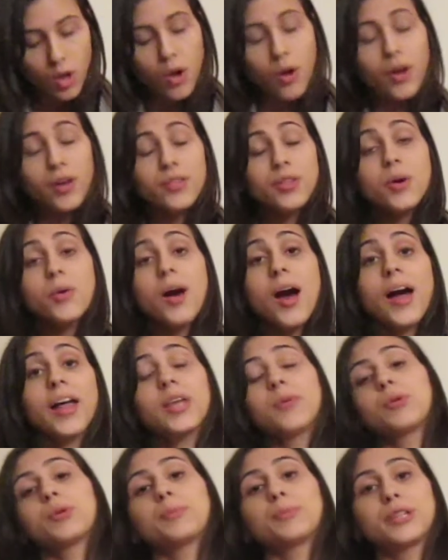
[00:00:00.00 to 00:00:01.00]
Although
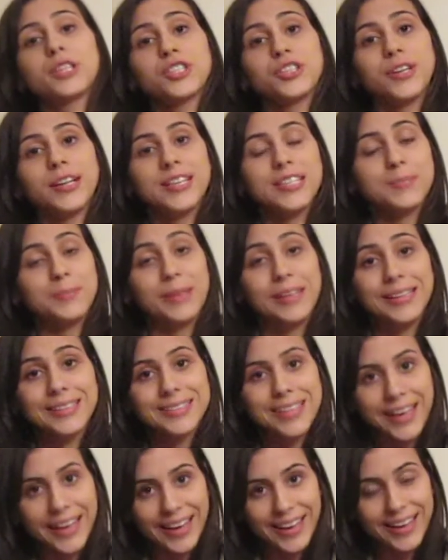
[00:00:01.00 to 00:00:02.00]
Hollywood portrays being
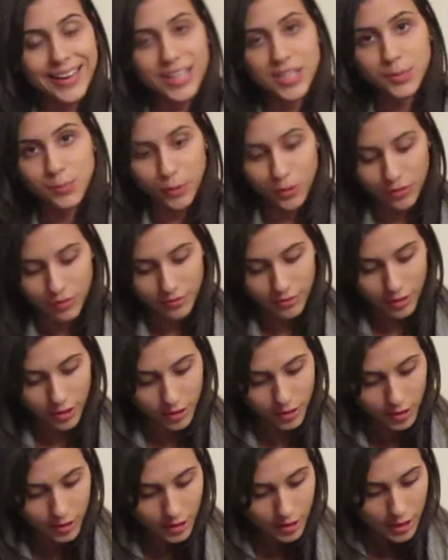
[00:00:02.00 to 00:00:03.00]
tan as
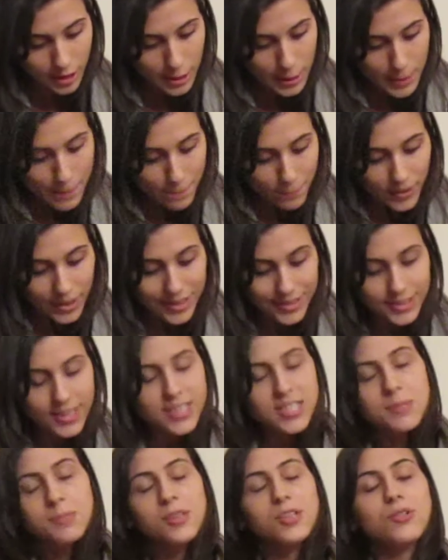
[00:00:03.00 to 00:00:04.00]
beautiful, it
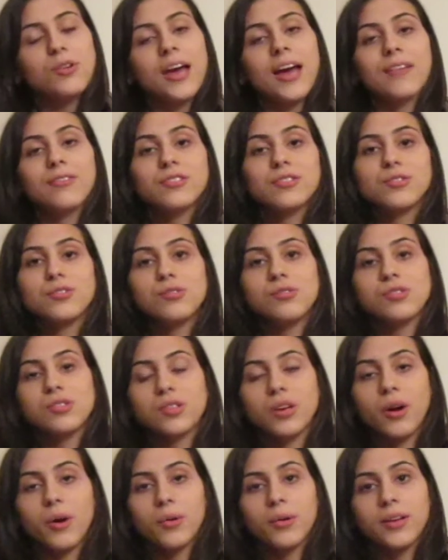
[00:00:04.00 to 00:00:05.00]
doesn't mean you have to do
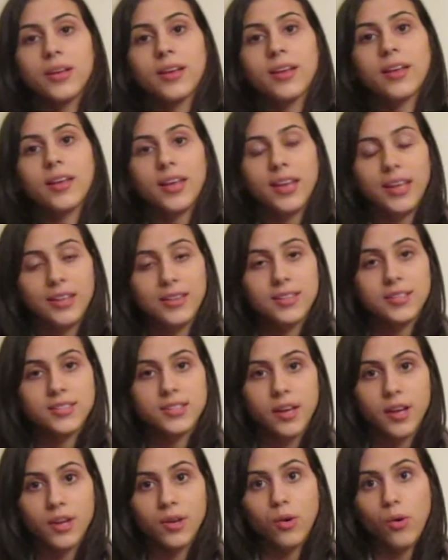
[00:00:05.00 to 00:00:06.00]
so in the
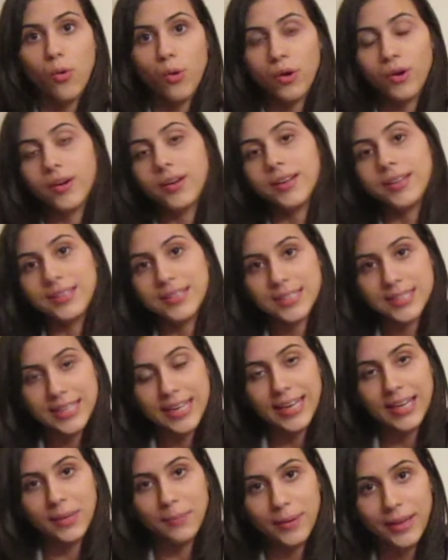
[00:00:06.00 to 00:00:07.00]
sun or in the
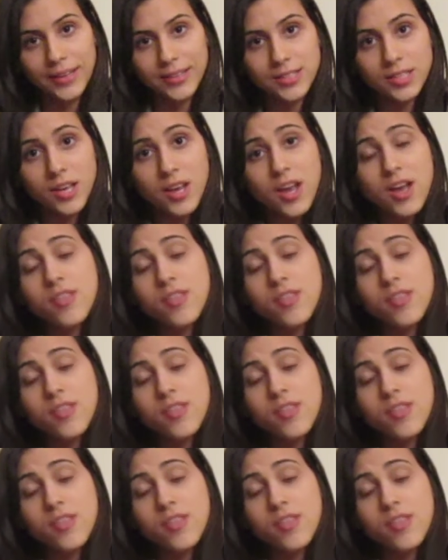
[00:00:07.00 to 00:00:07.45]
tanning beds.